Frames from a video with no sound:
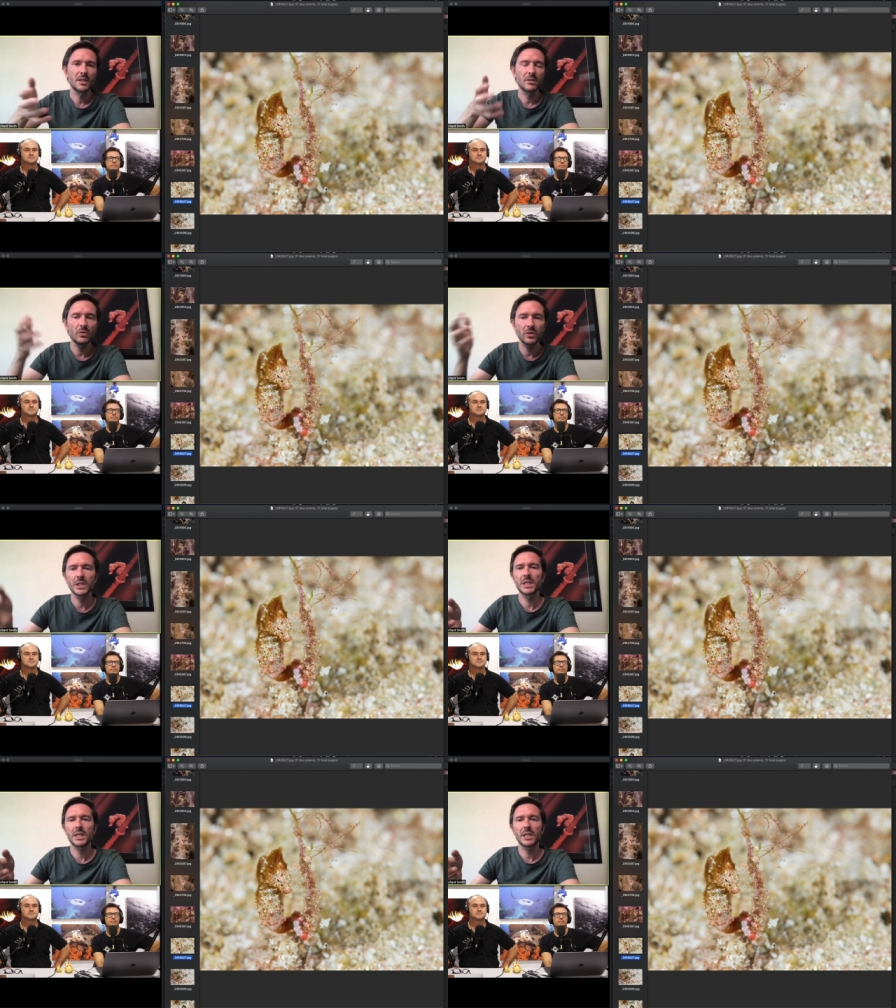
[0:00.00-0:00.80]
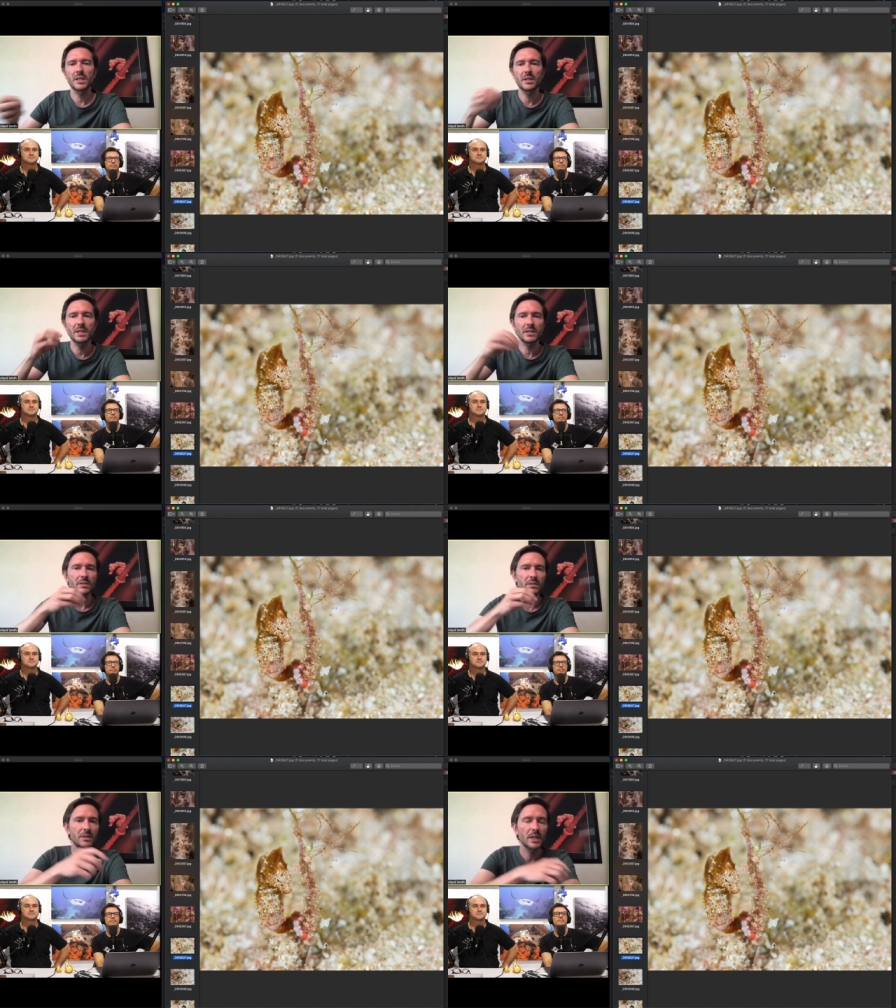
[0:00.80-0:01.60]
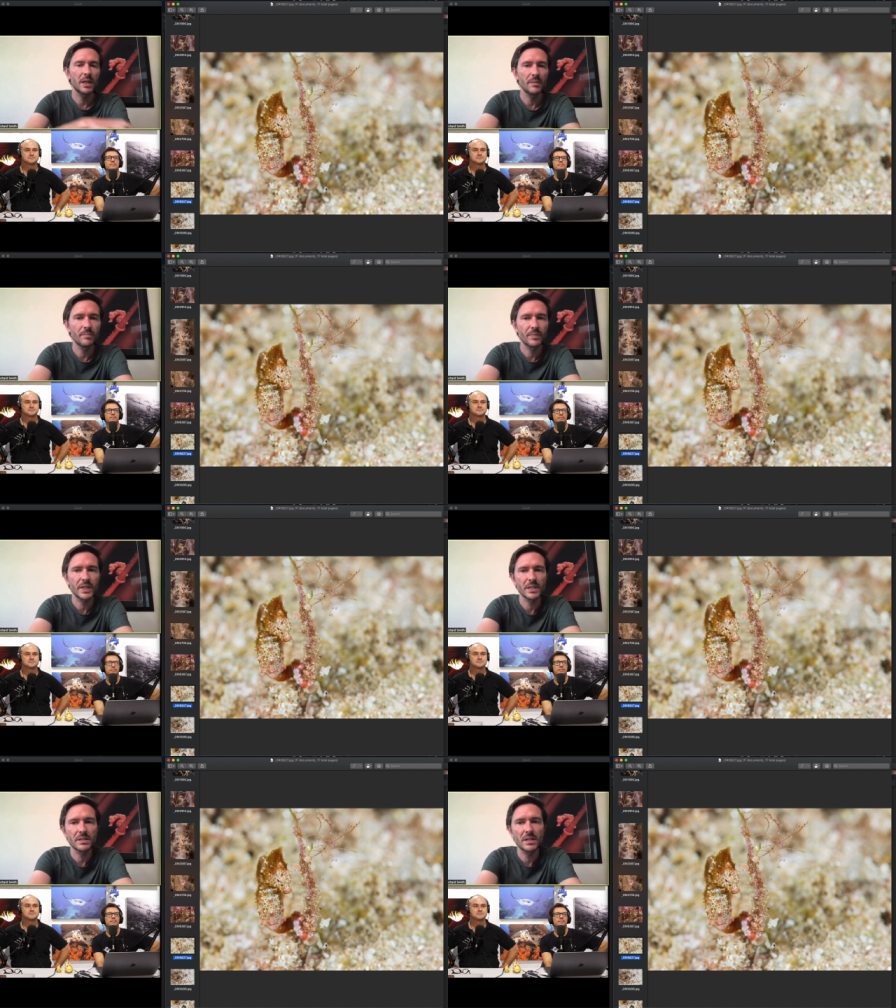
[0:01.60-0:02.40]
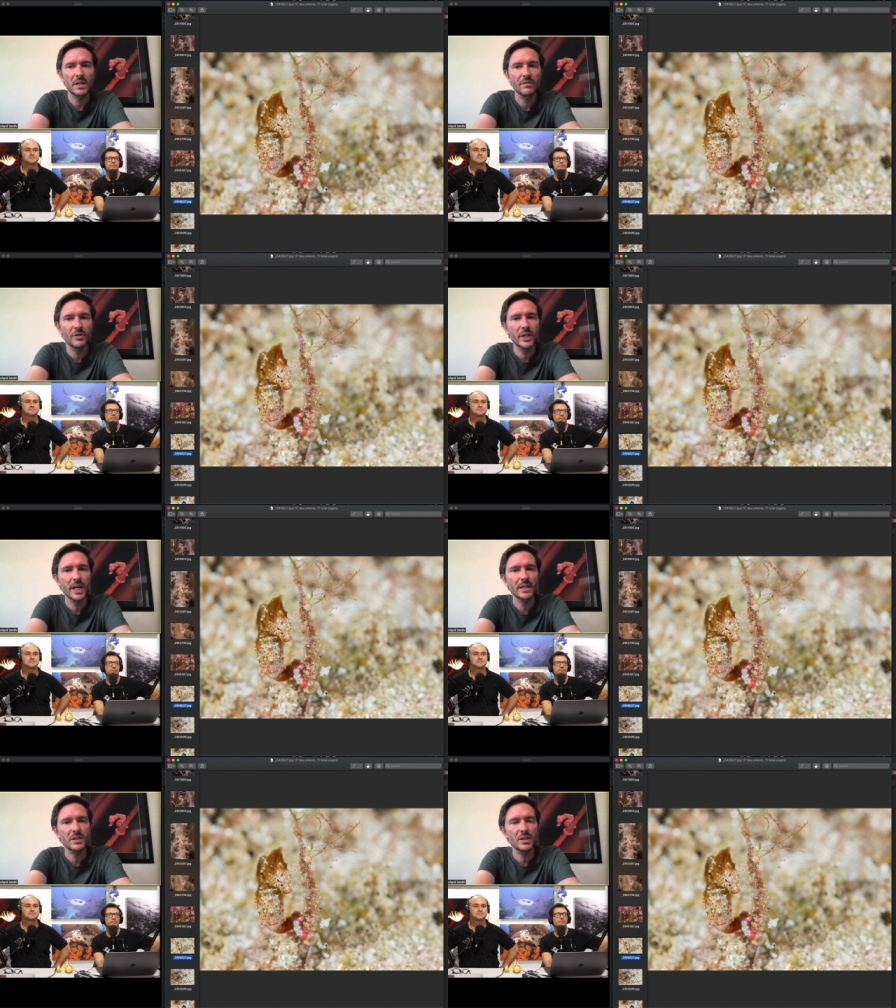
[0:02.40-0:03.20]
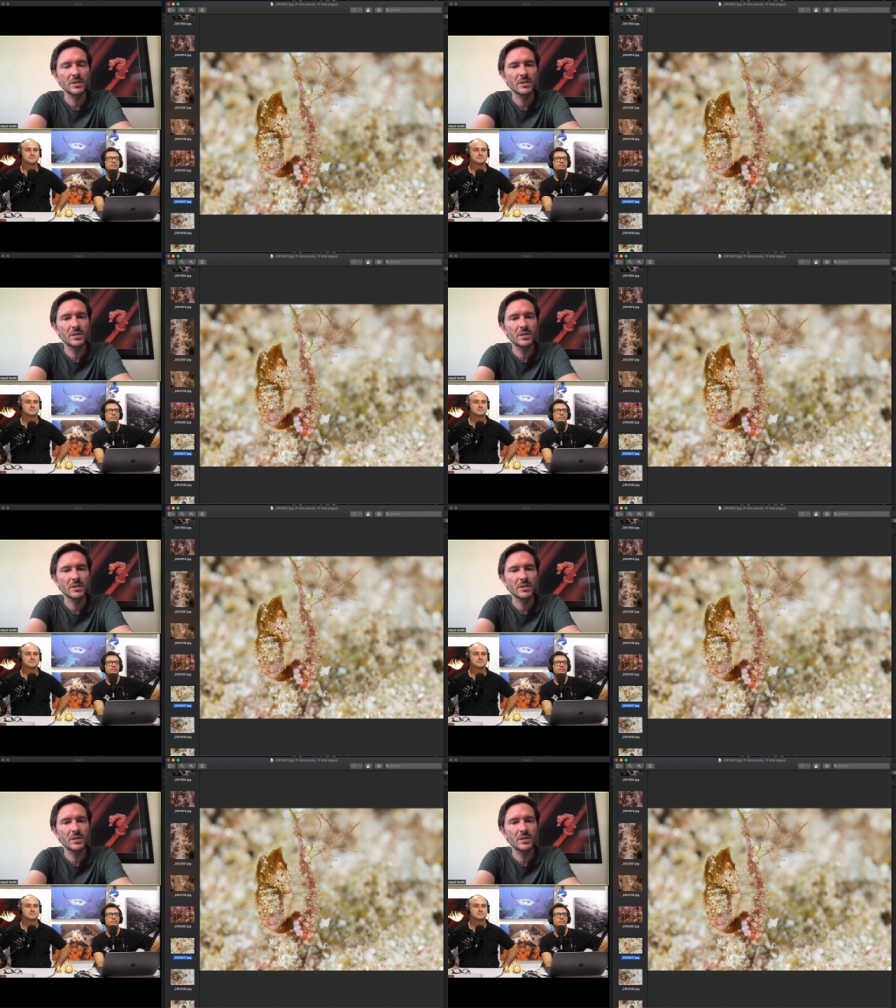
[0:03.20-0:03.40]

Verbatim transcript: gorgonian and the little um, things that live on there too.